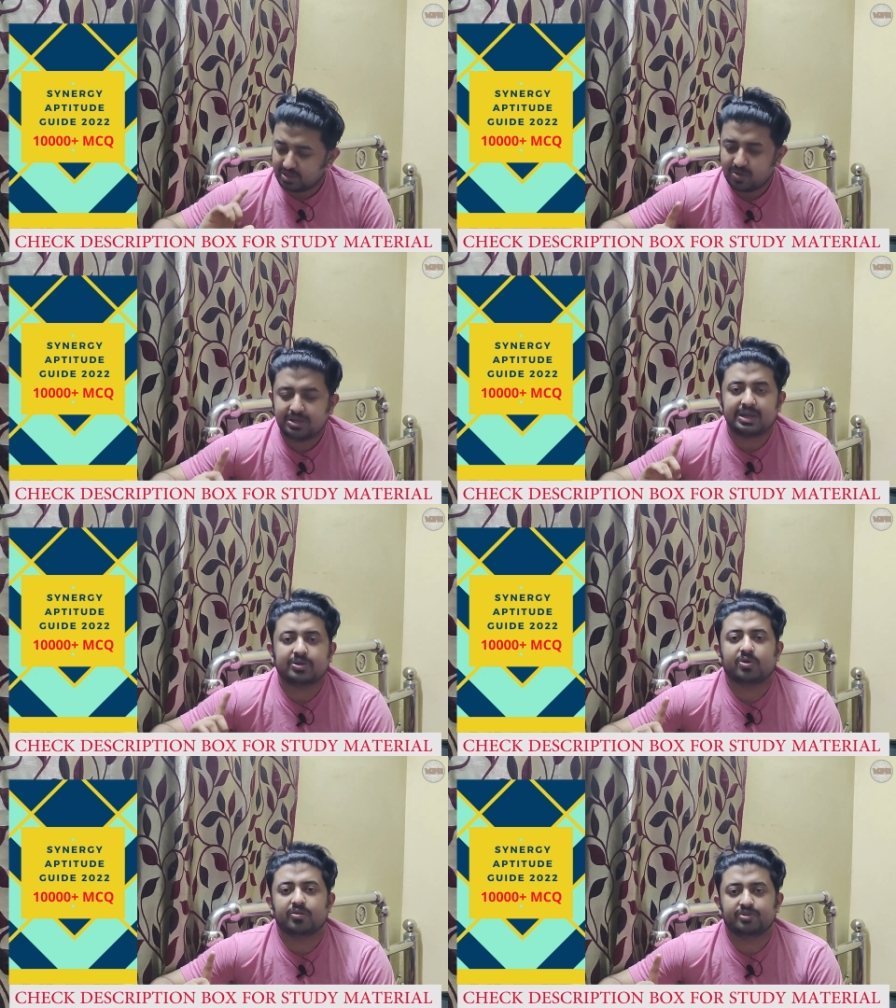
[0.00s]
You will
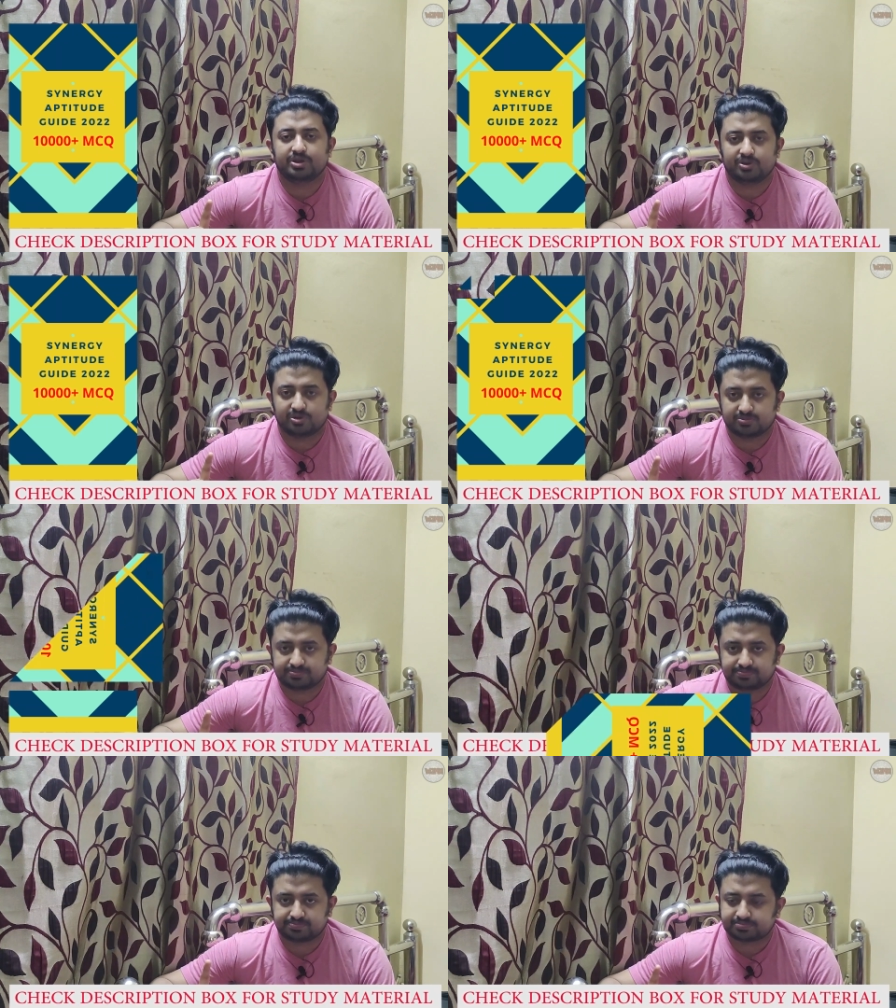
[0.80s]
get a one video.
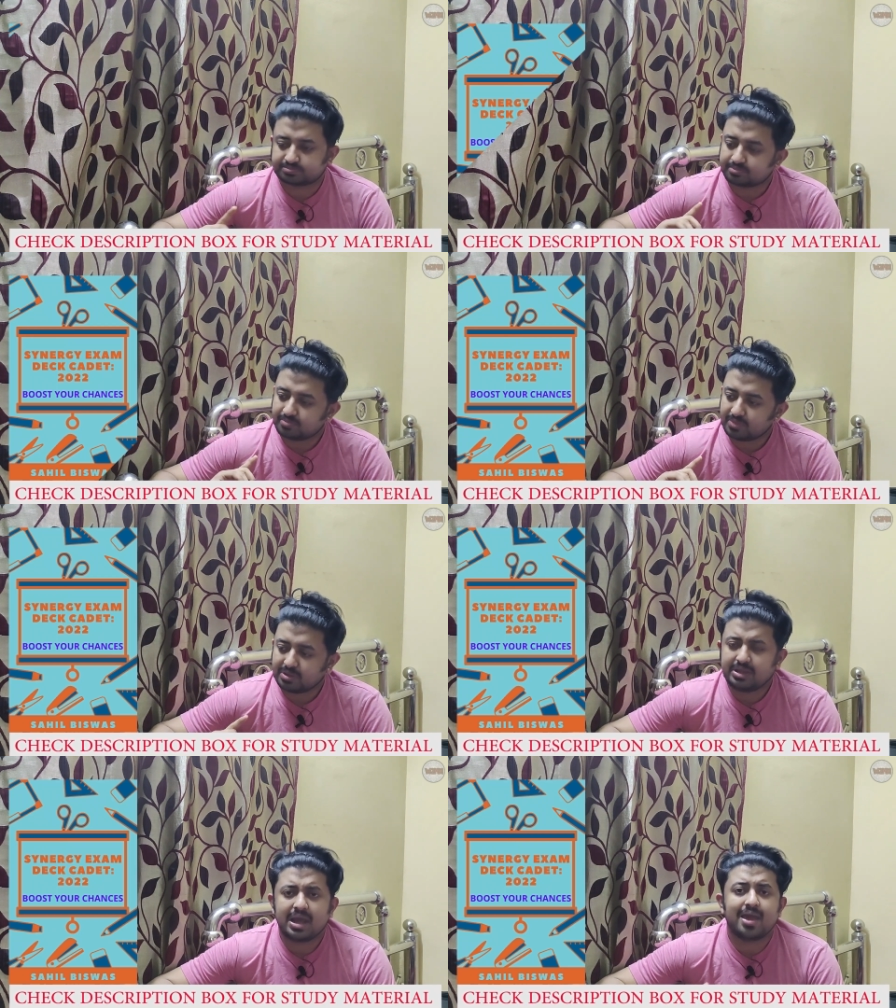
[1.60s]

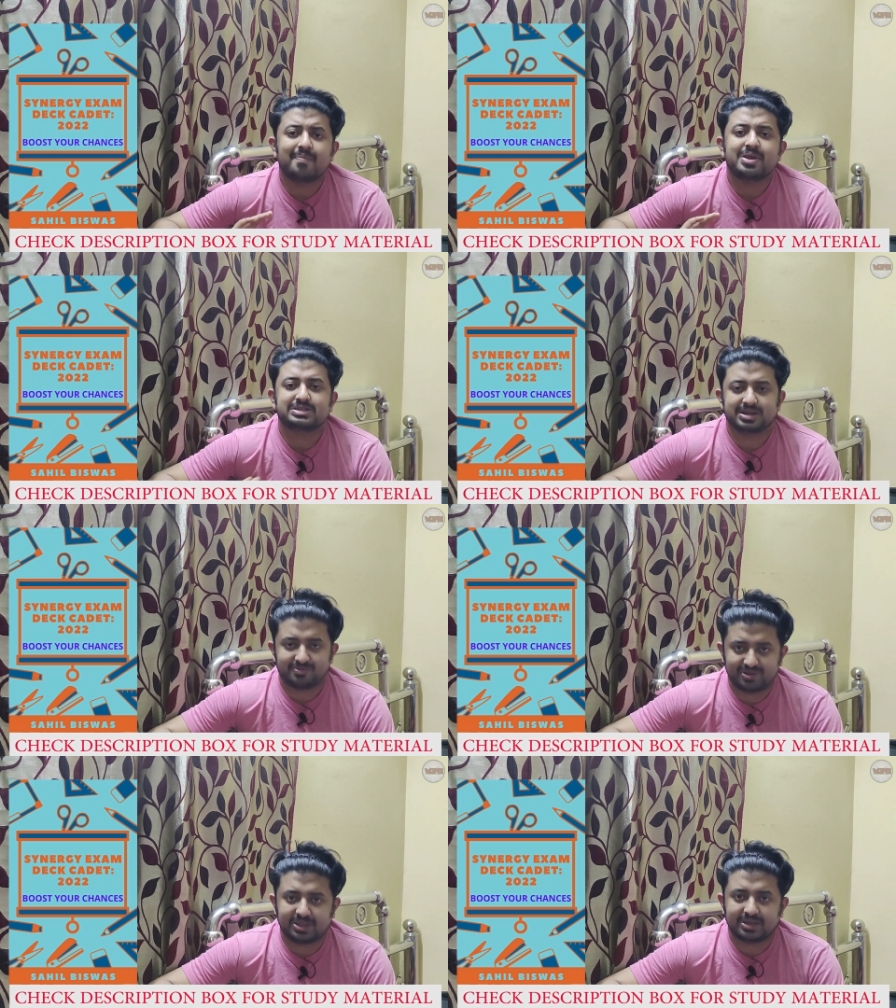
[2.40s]
There I
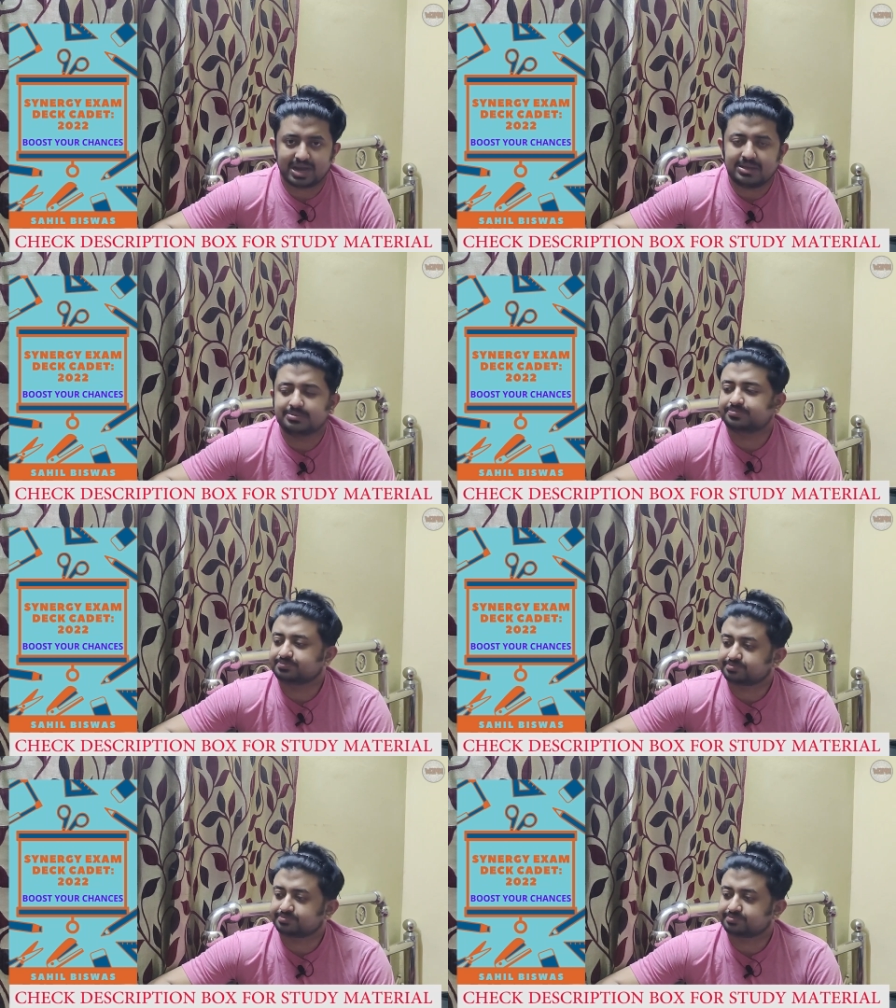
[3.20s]
mentioned everything, right?